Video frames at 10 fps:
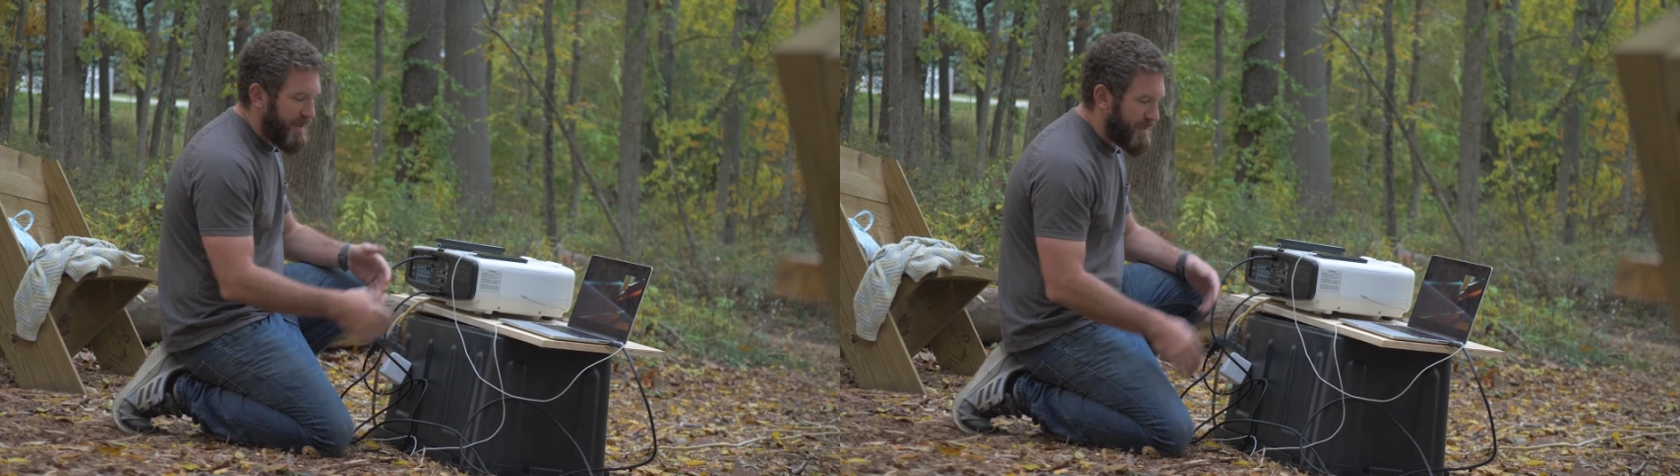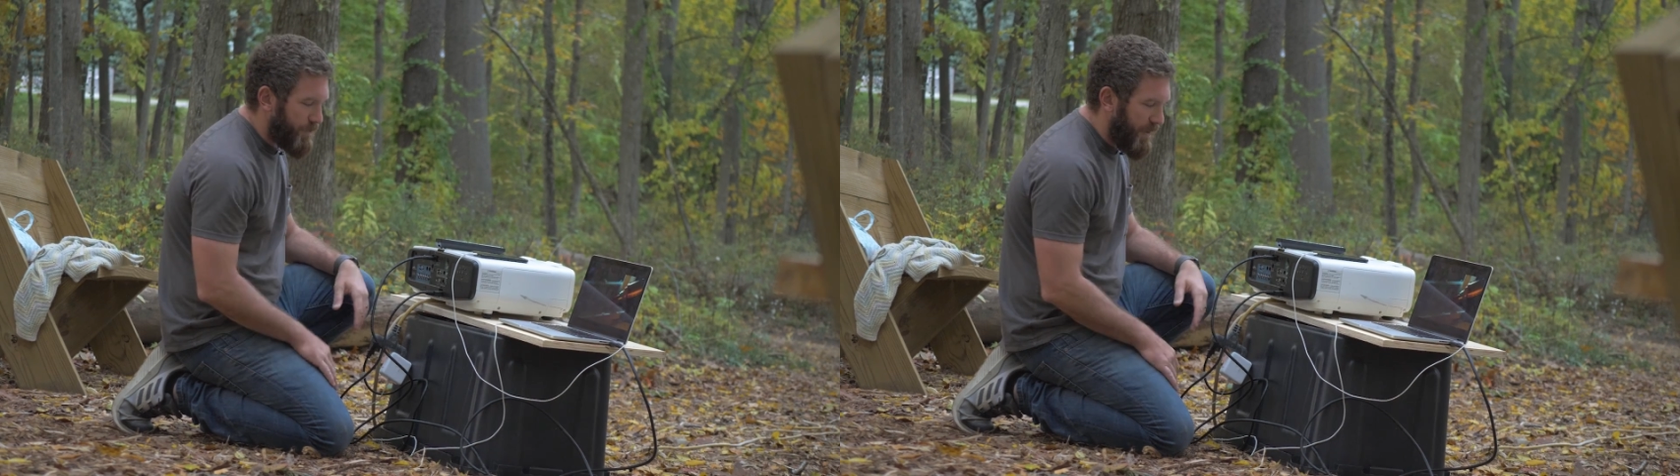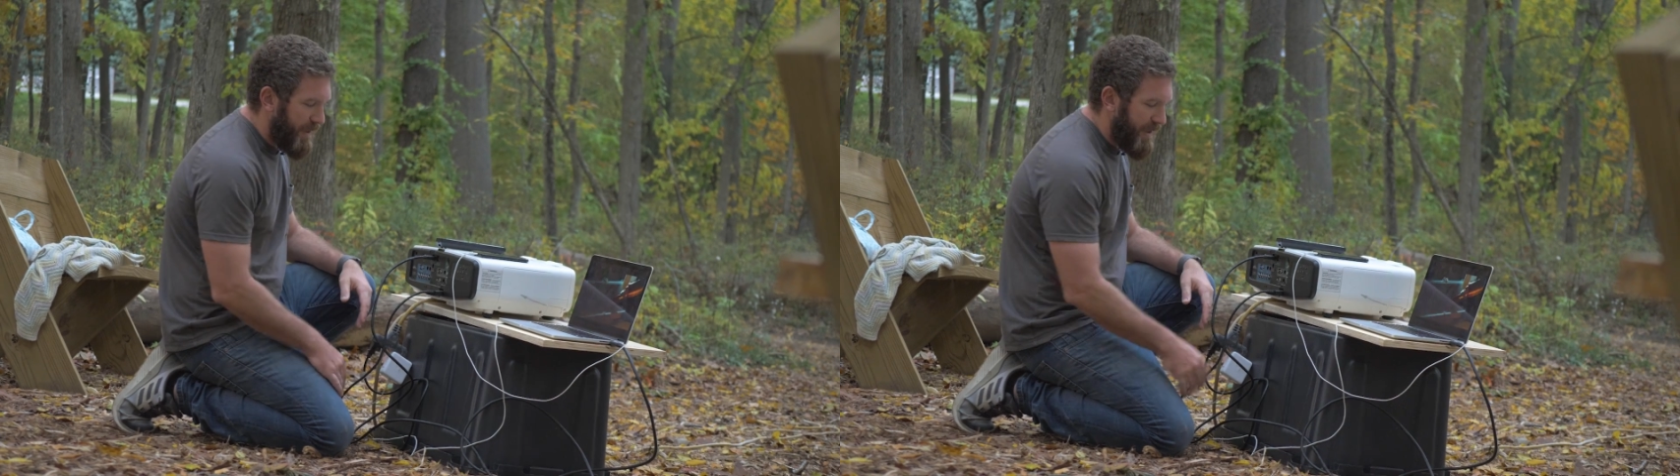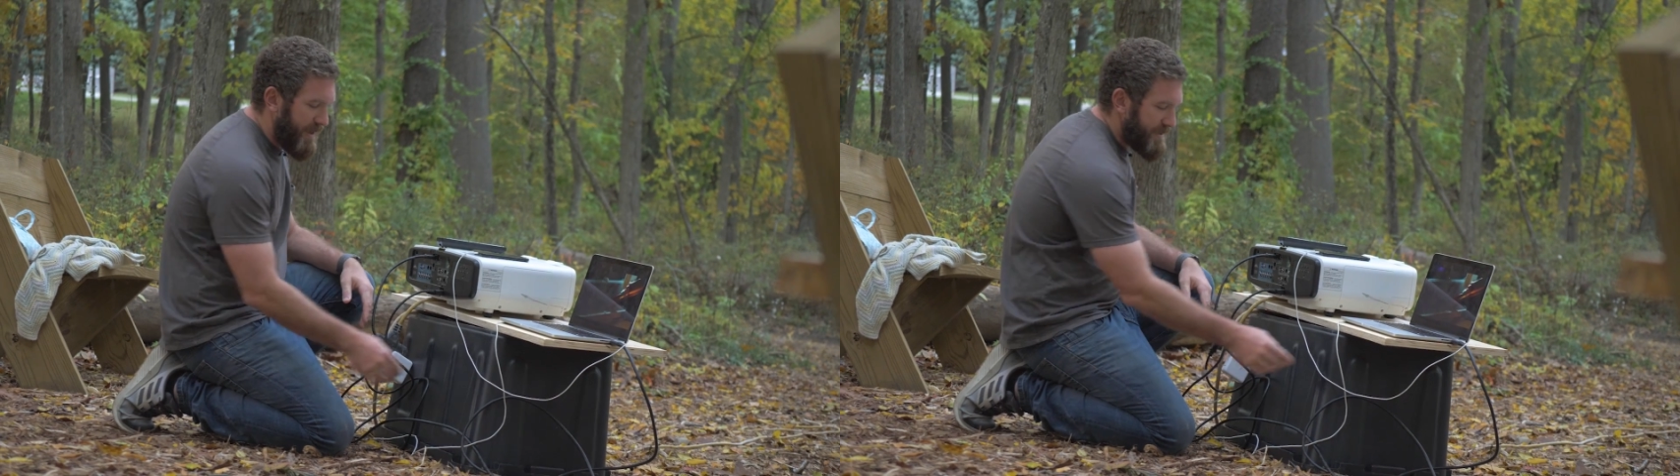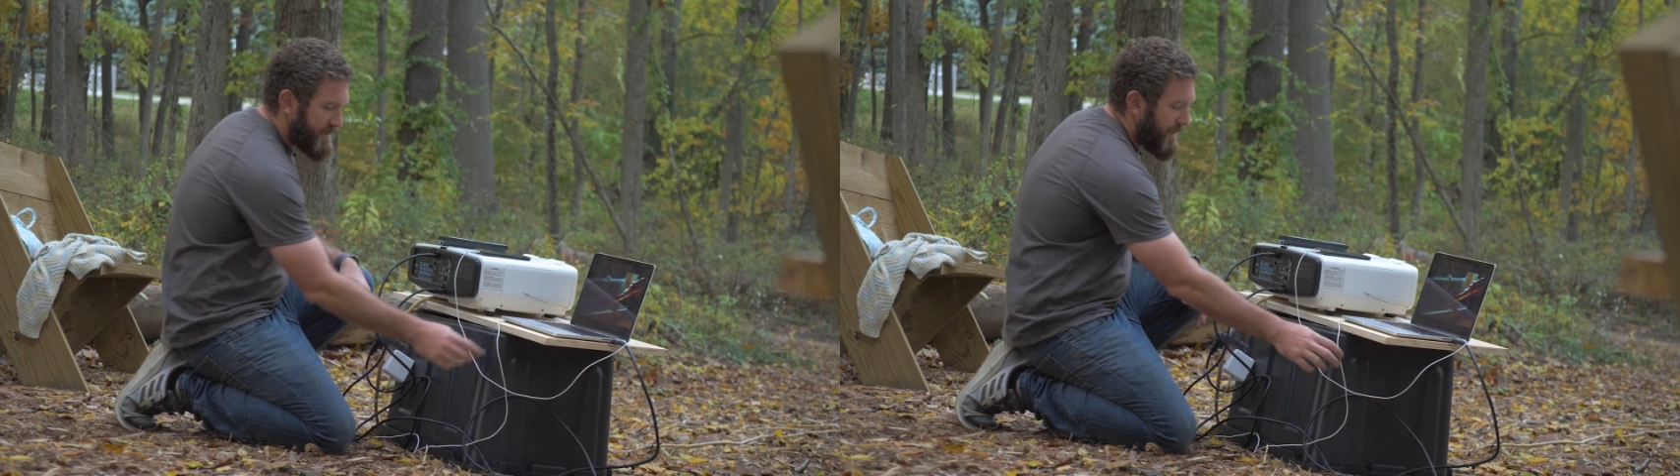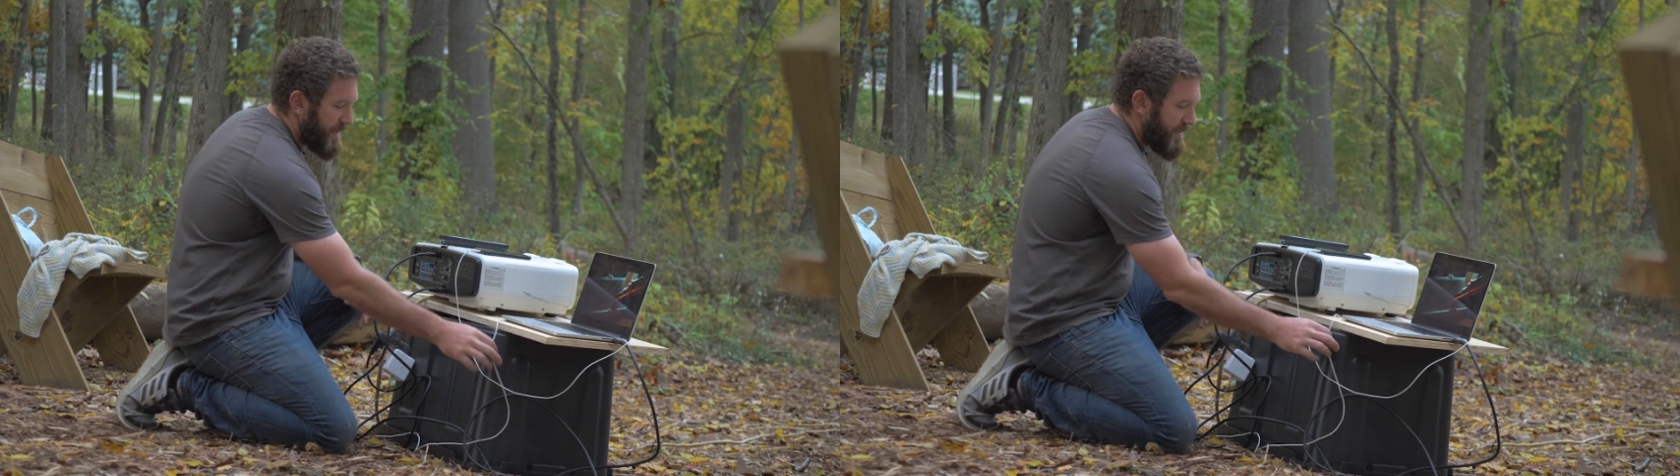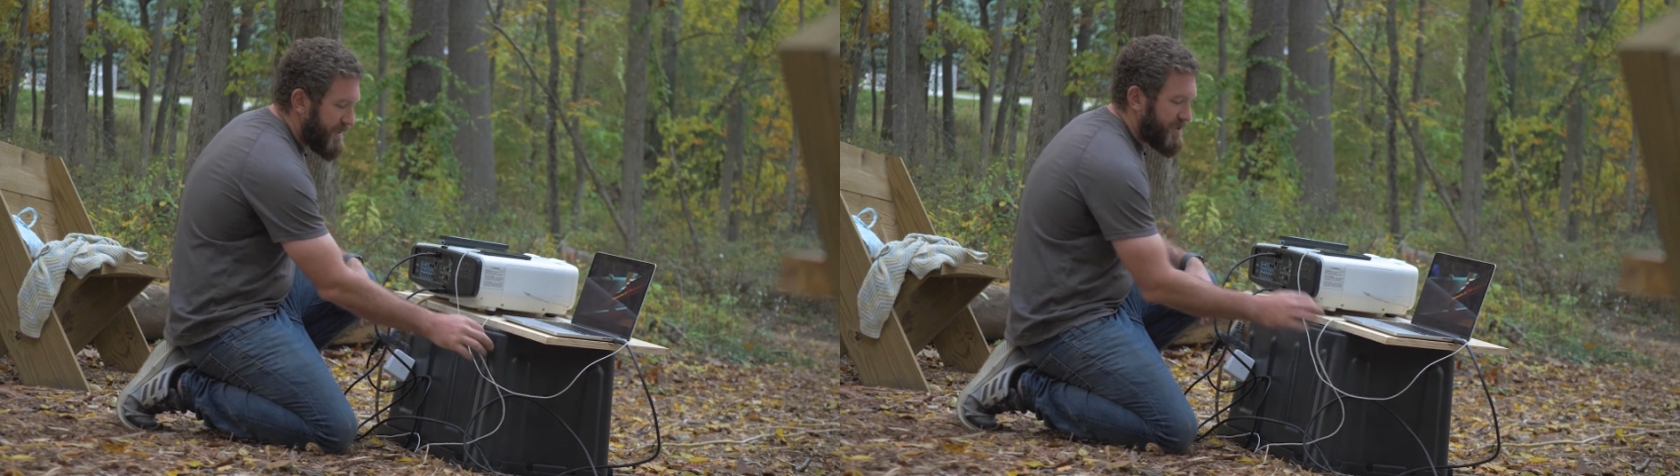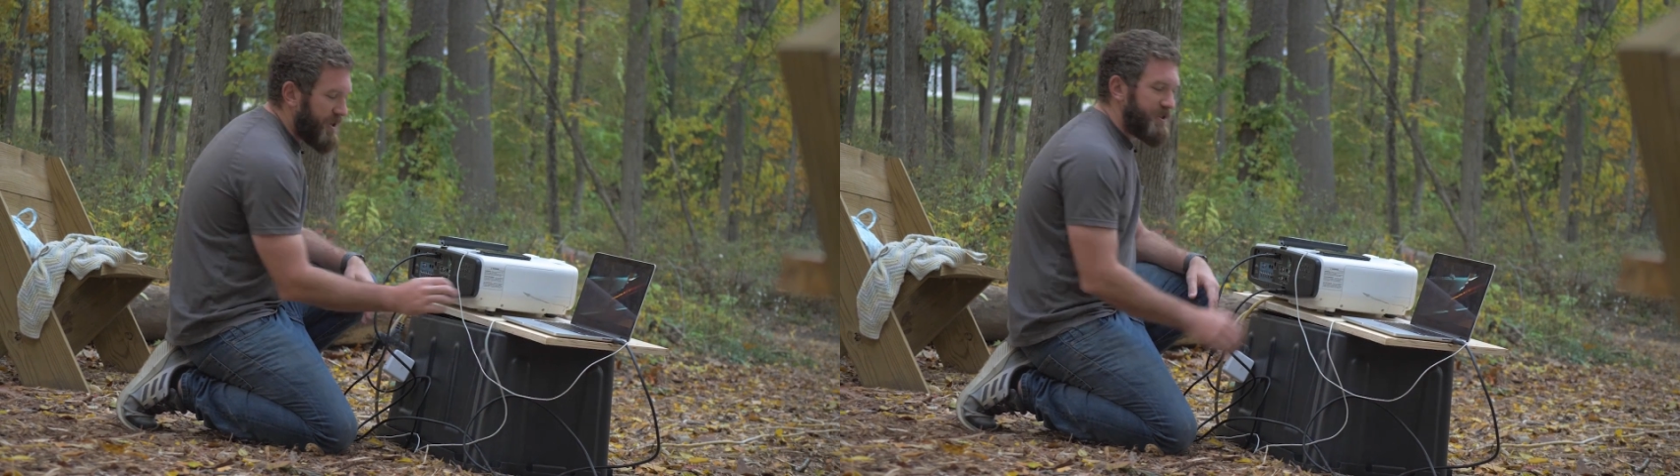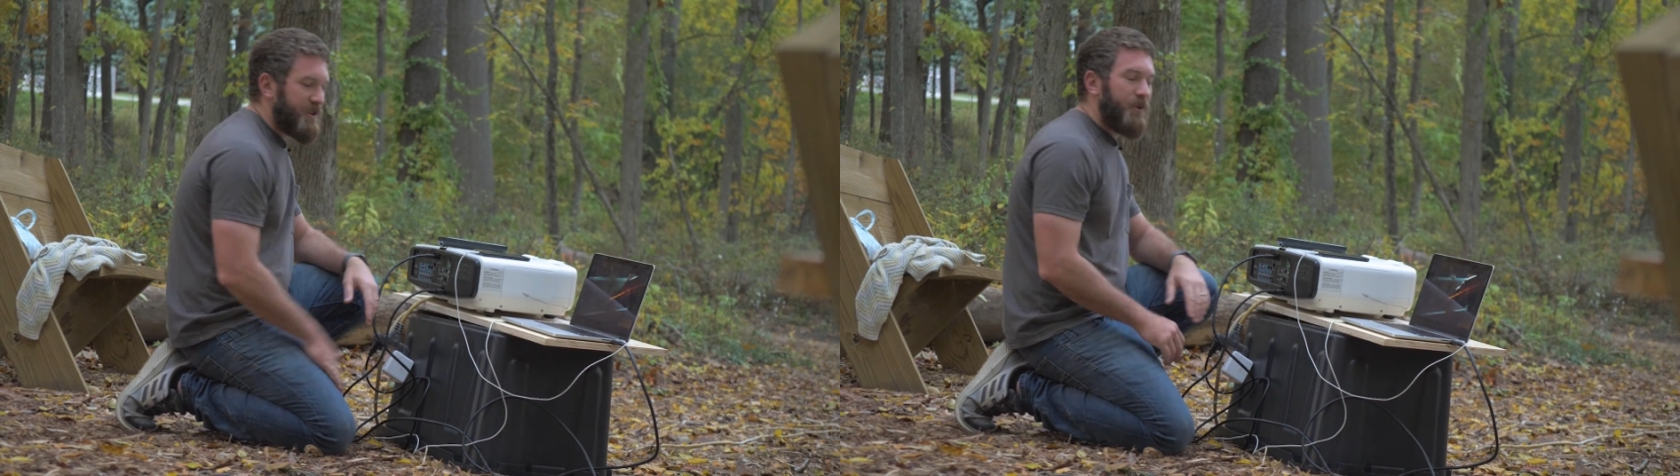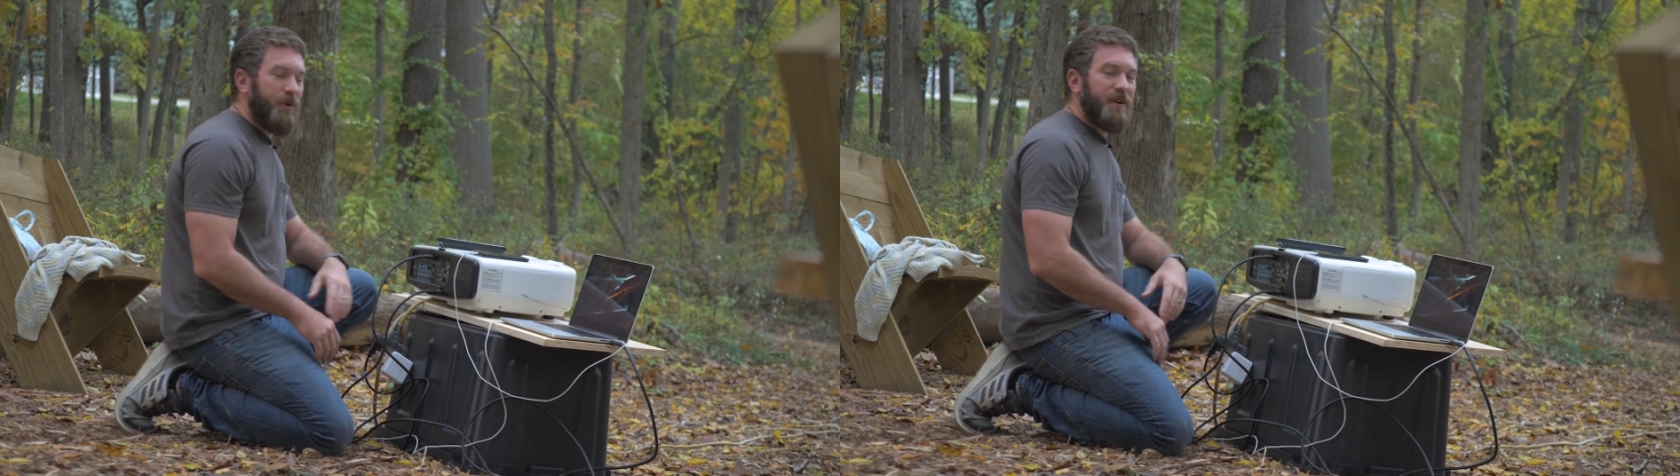as well as the charger
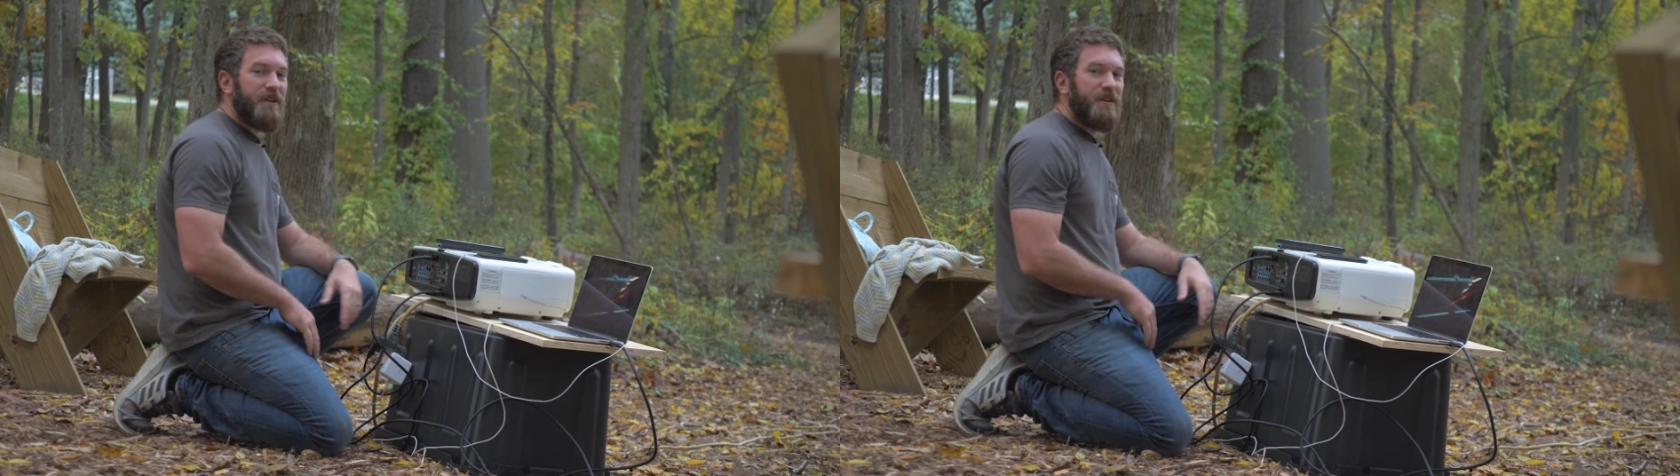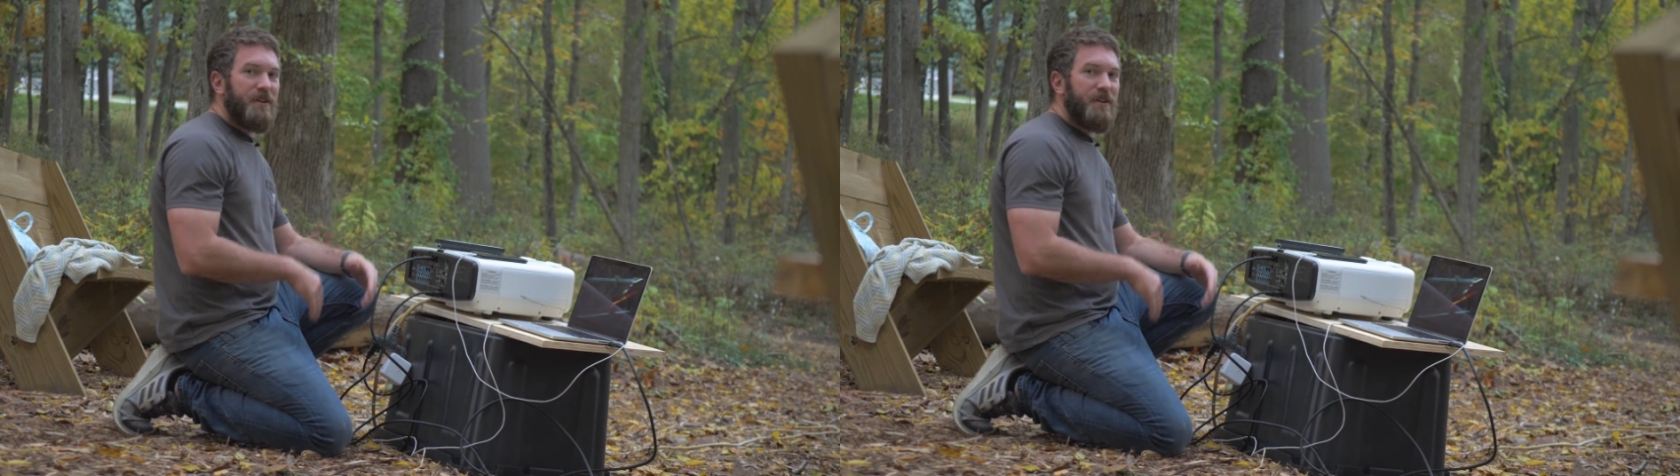cord